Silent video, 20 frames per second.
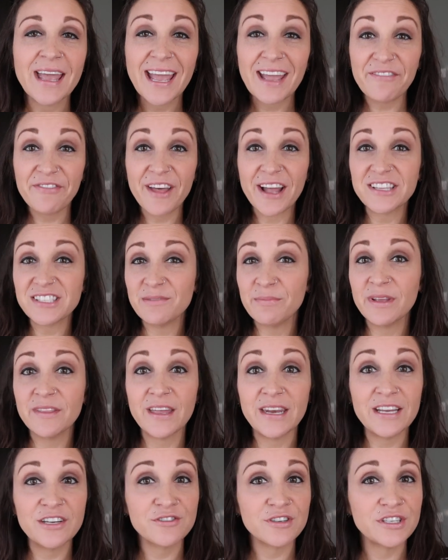If that's something
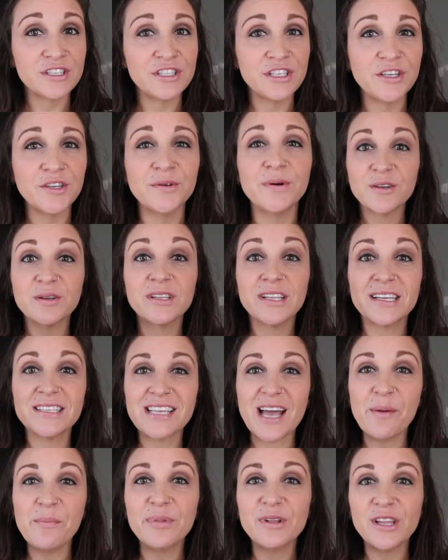that interests you, so click
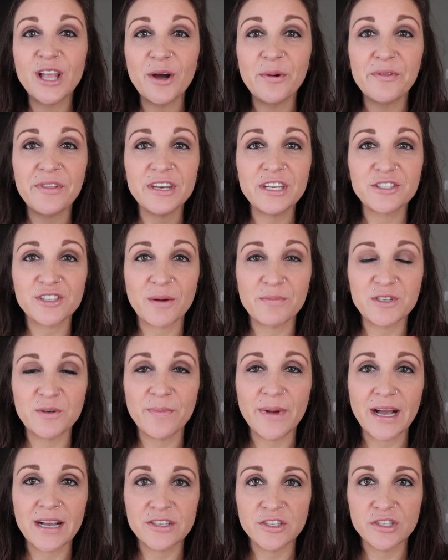down below in the description
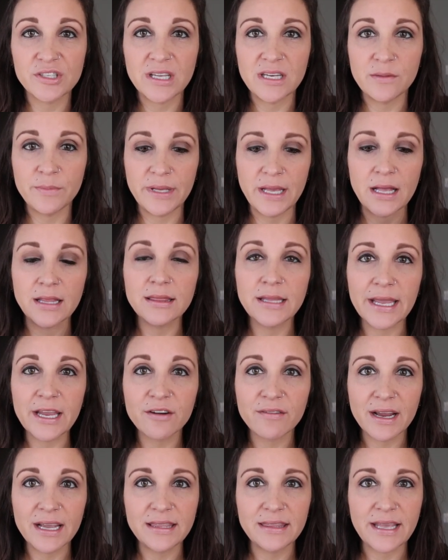box, there's gonna be a
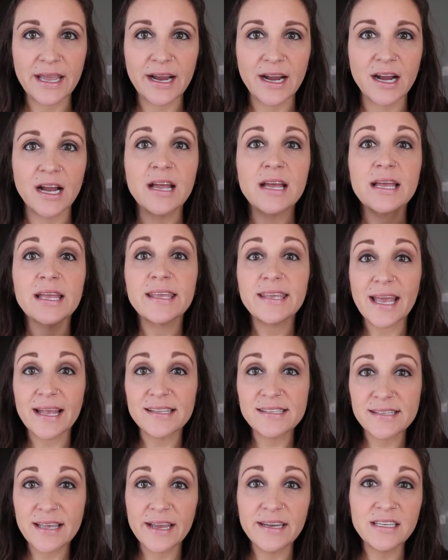link right there.
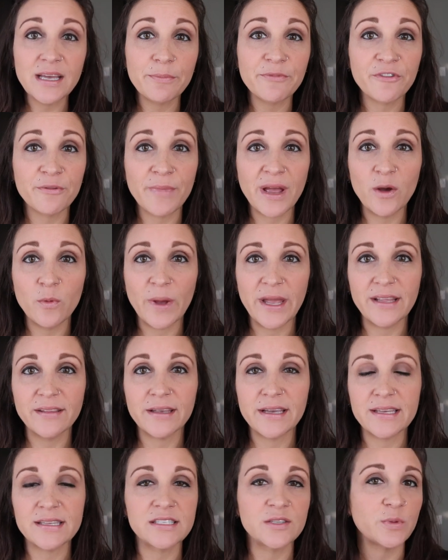Get signed up for my wait
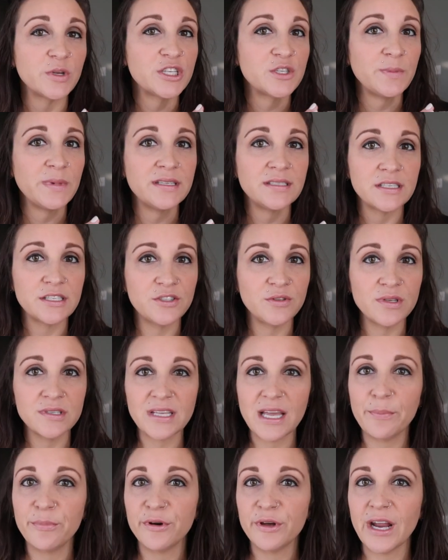list, which means as soon
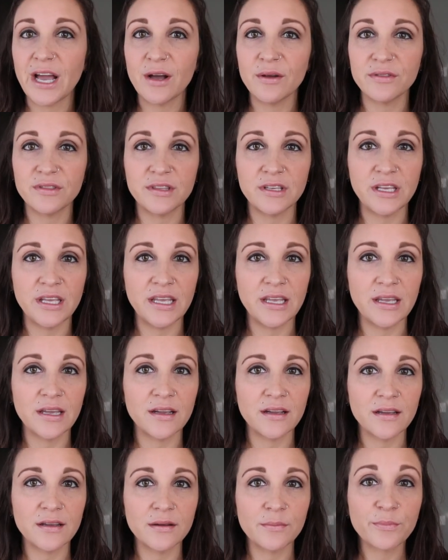as I put out
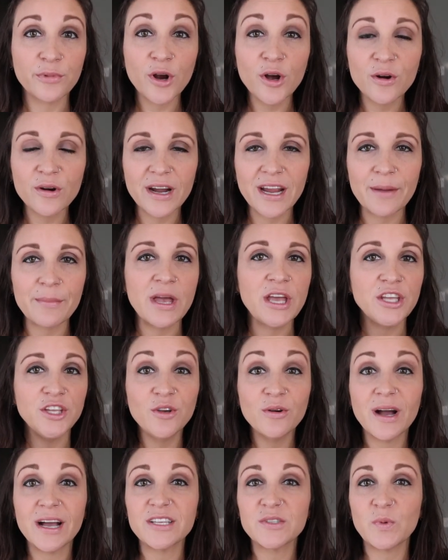the program,
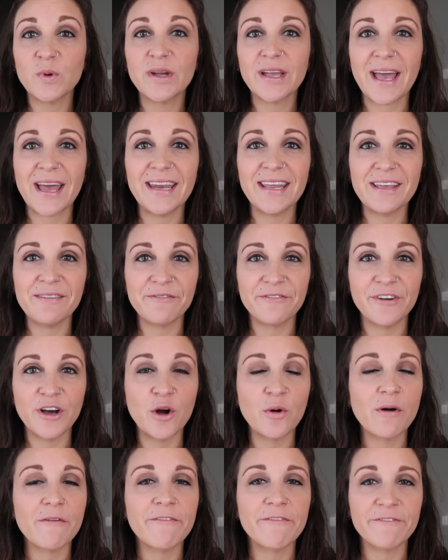you guys will get
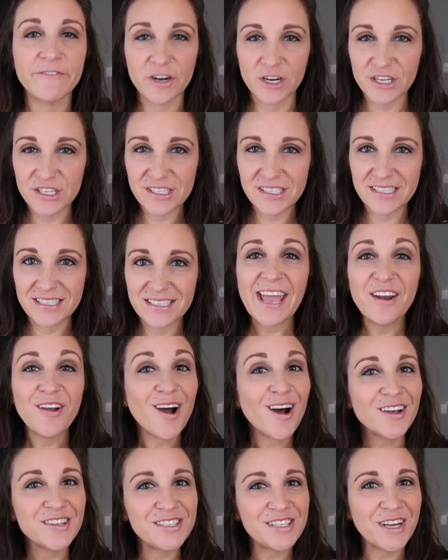info first. And
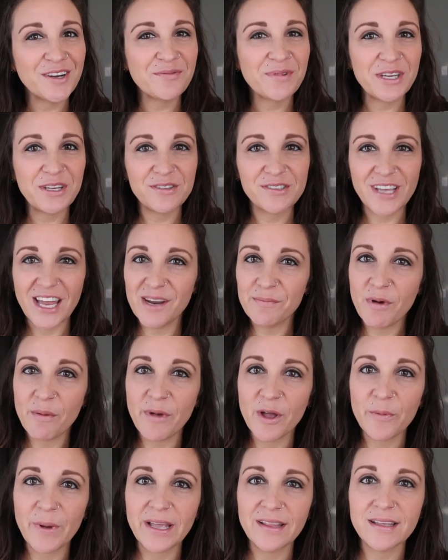also, when you sign up on
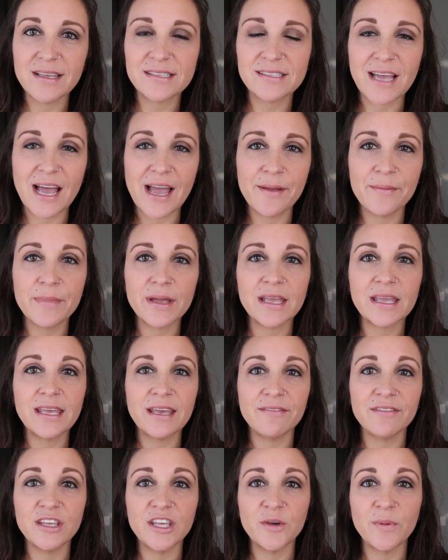my waitlist, I'm
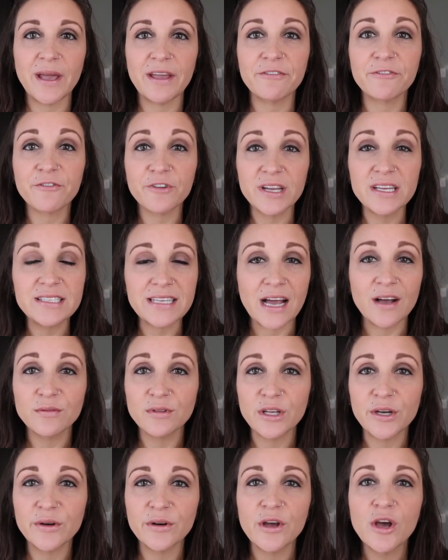giving you a free
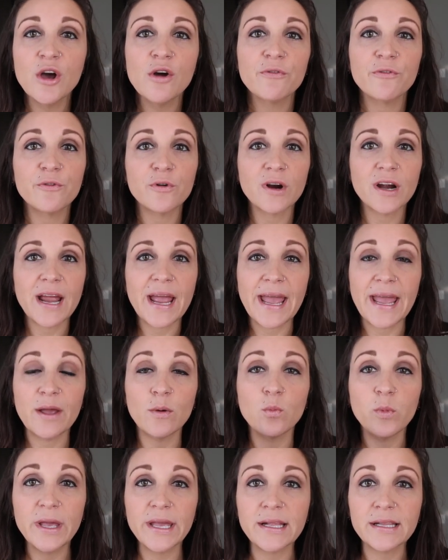download for a
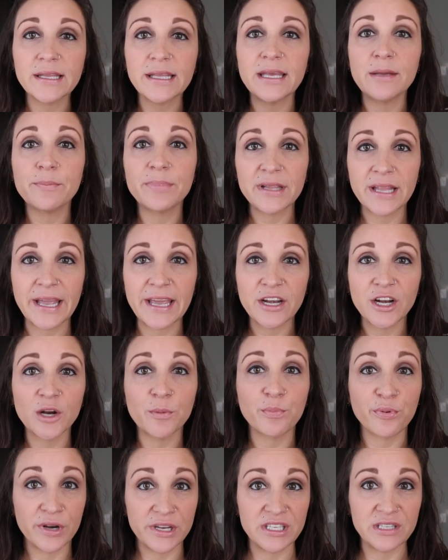weekly planner
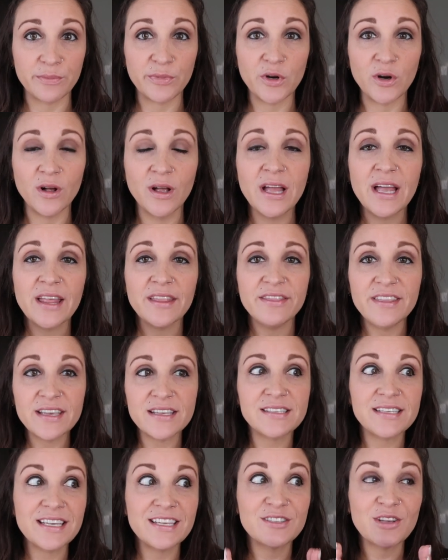printable.
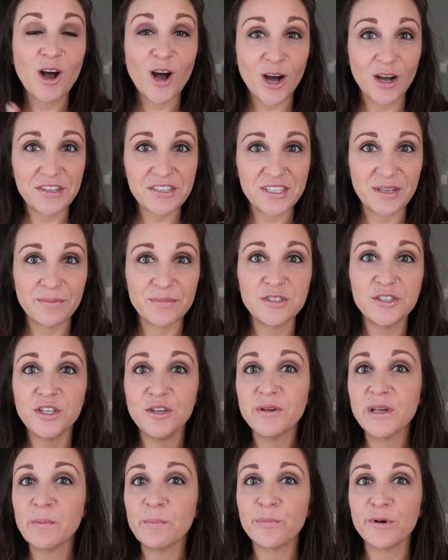This is awesome. So
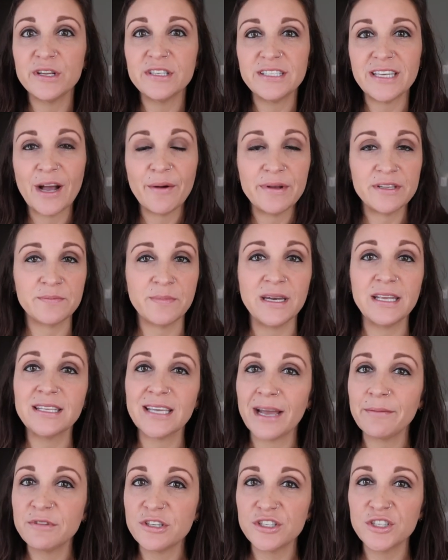you can print it out as many
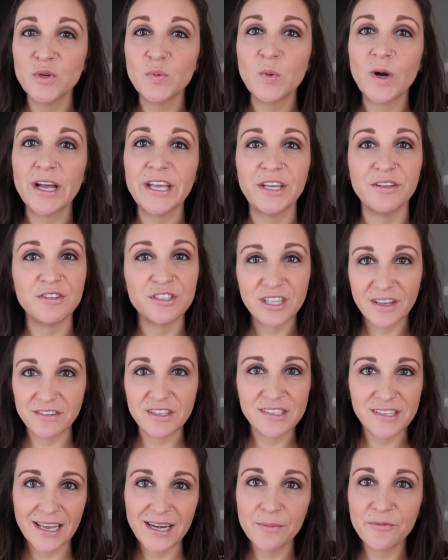times as you want. You just have
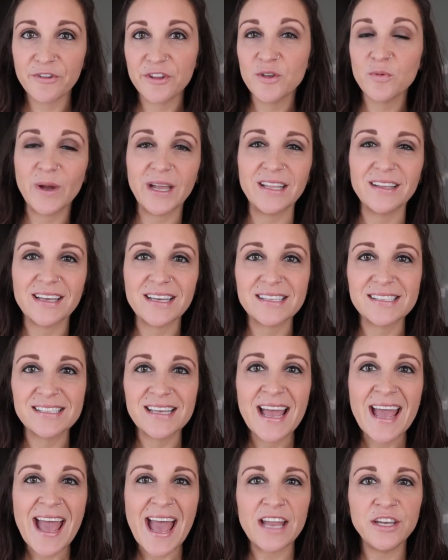to sign up for the waitlist,
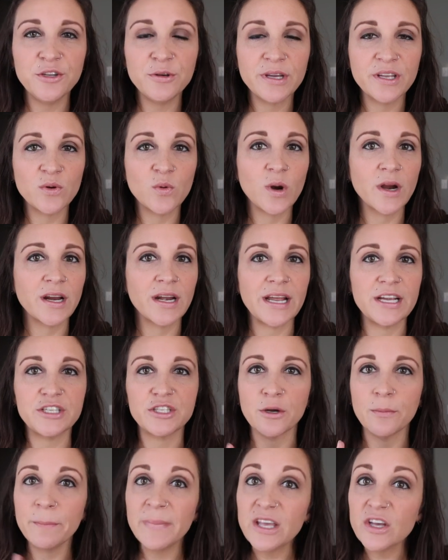and you can organize
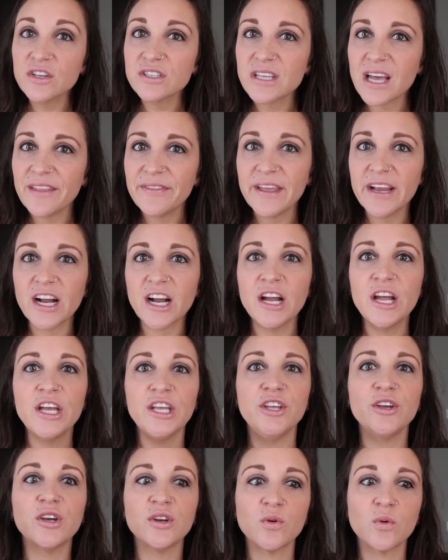your meals on there.
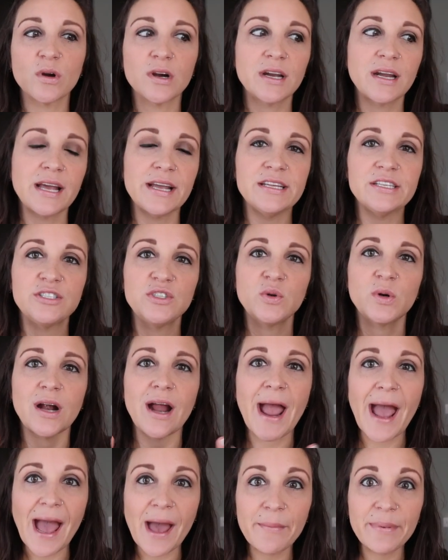You can organize your
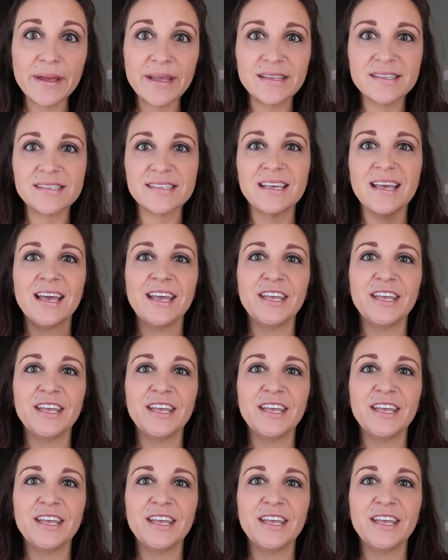habits.